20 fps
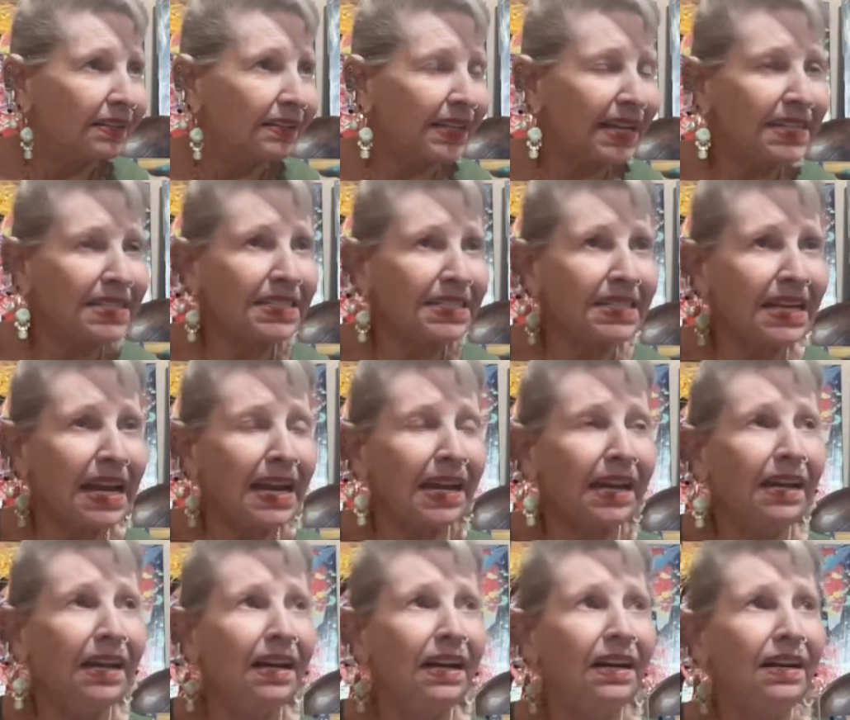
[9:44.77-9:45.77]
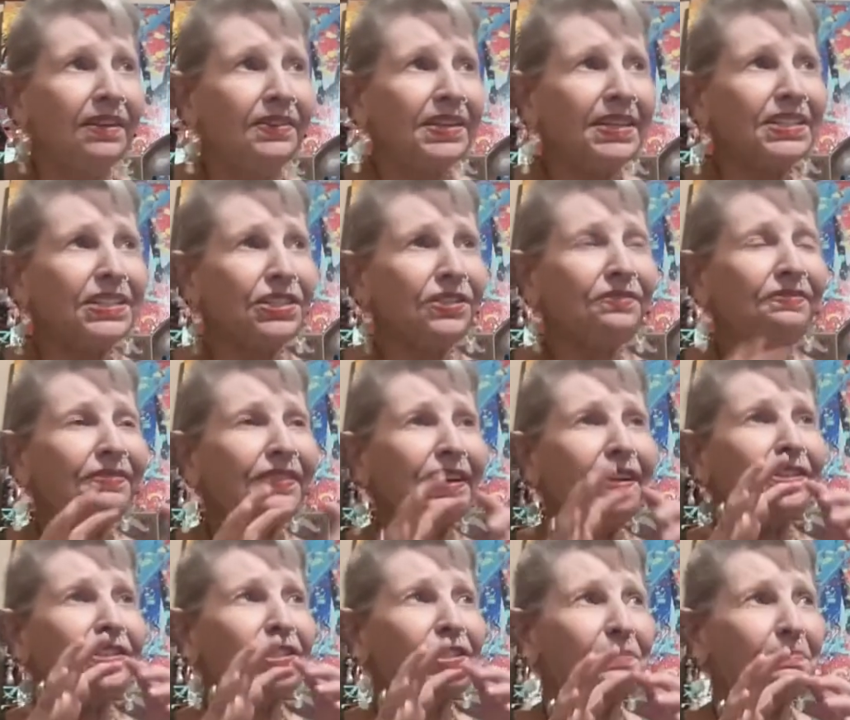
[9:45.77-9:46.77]
They say this will fit
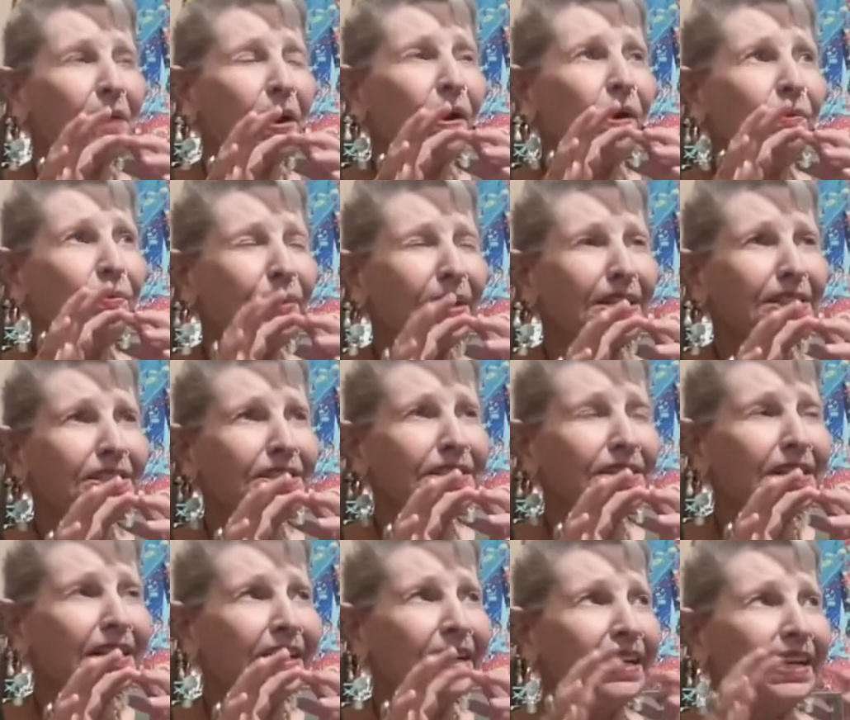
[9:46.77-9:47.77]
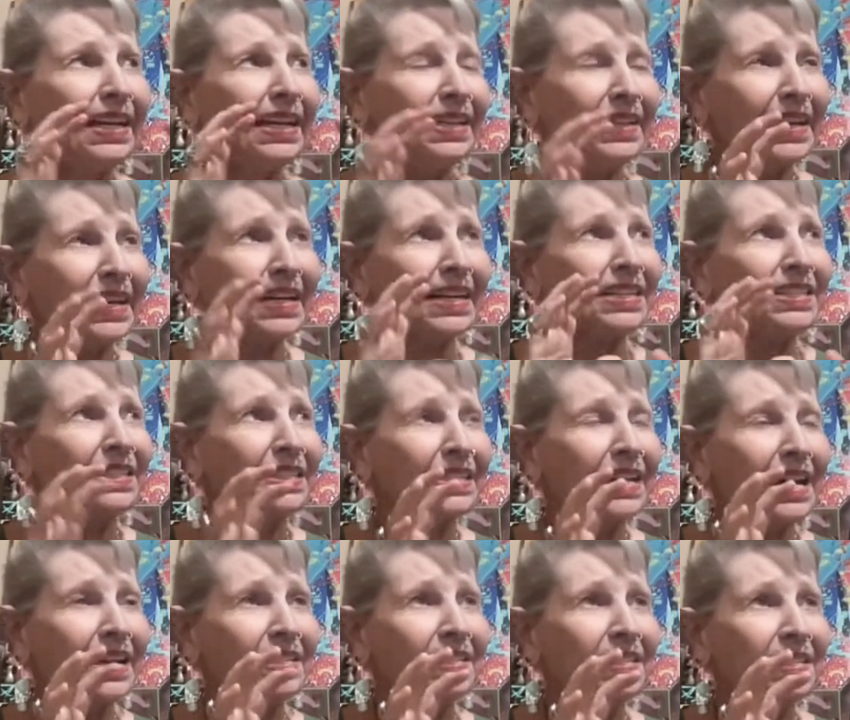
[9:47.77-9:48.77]
a small wrist, and then it
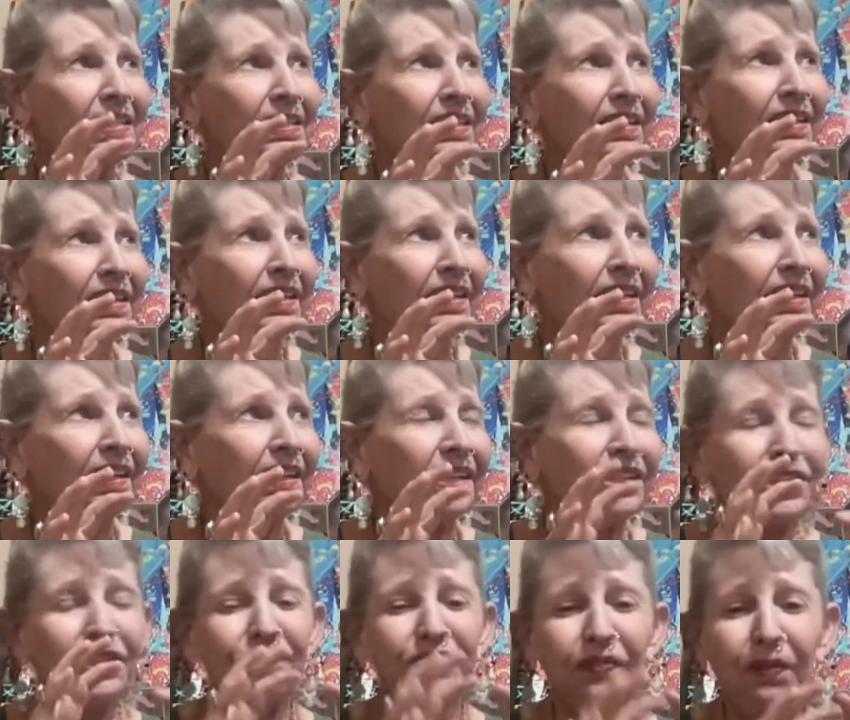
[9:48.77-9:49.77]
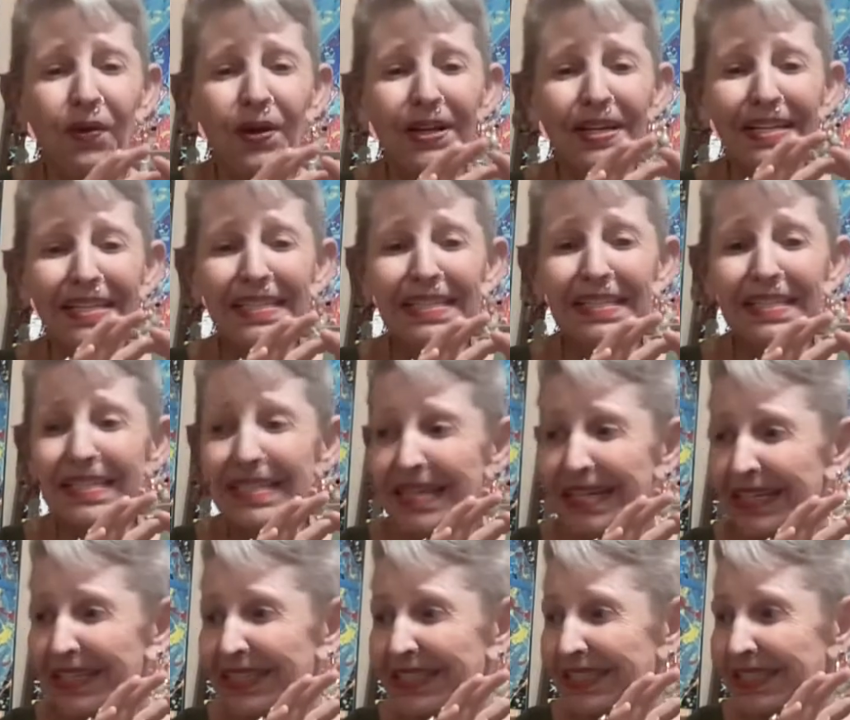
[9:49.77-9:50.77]
says it's
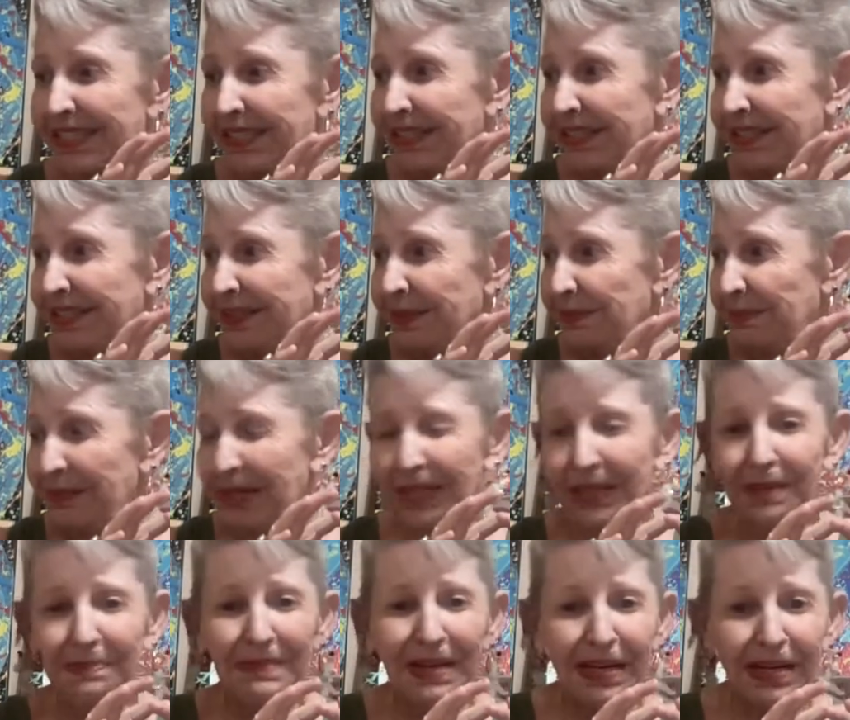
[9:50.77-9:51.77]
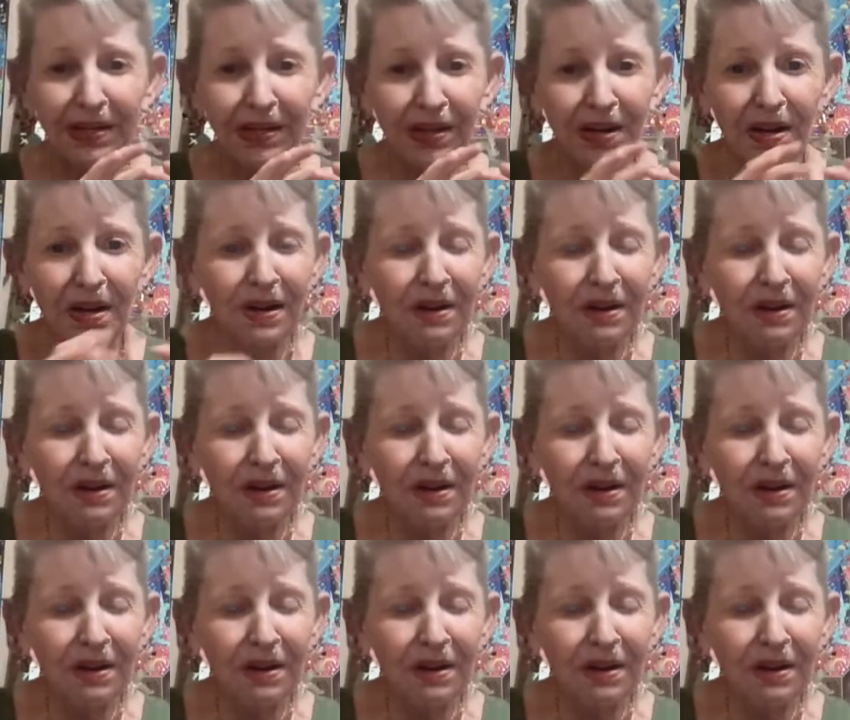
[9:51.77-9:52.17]
46 millimeter.